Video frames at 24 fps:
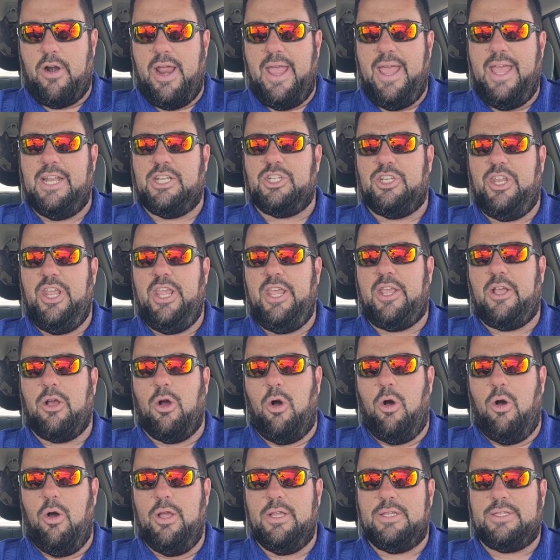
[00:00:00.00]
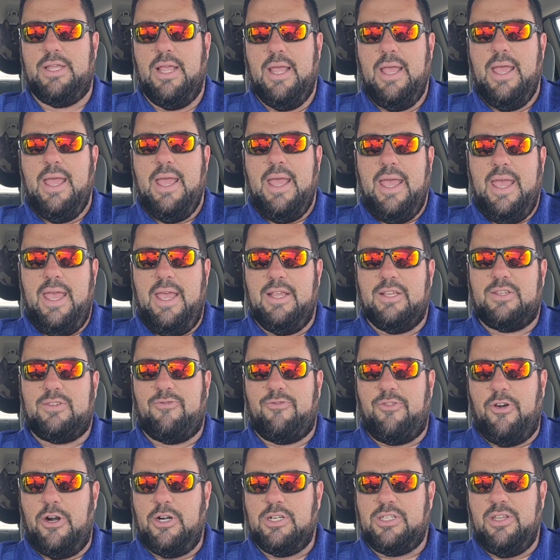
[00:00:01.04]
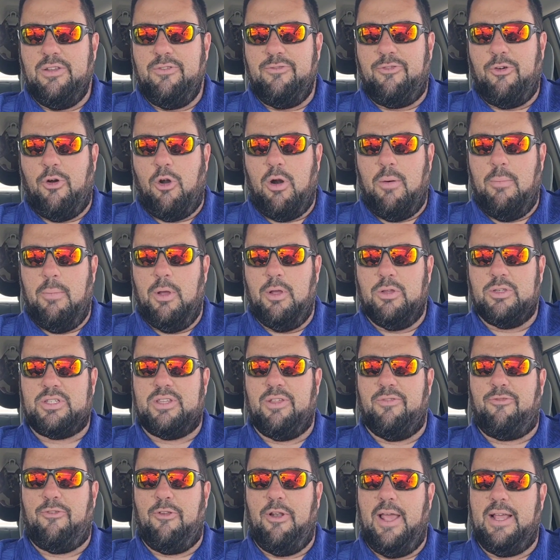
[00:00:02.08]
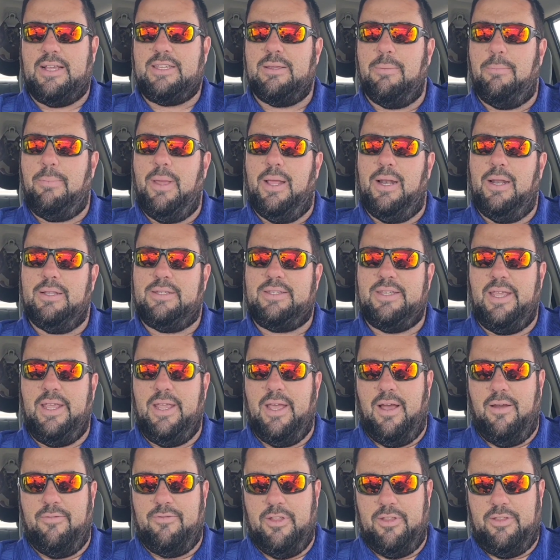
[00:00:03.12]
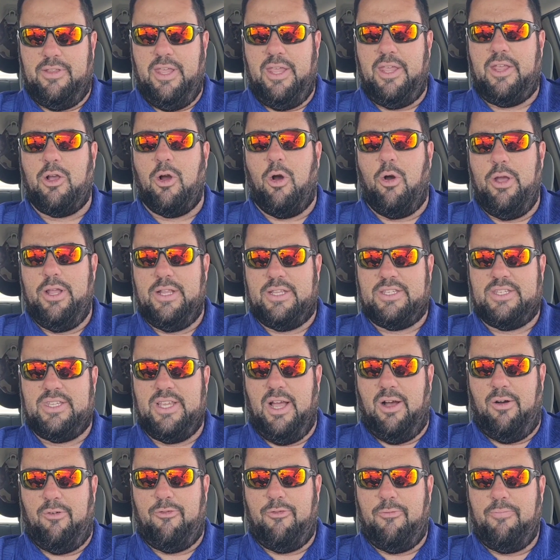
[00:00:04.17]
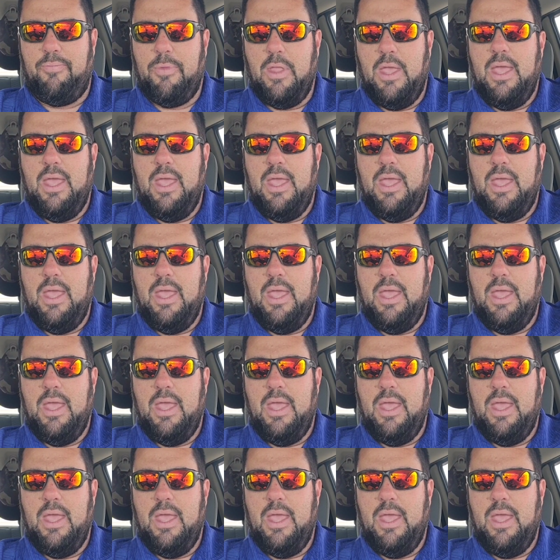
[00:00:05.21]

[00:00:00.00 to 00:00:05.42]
Edge decoys is first and foremost the flexibility of the decoy itself.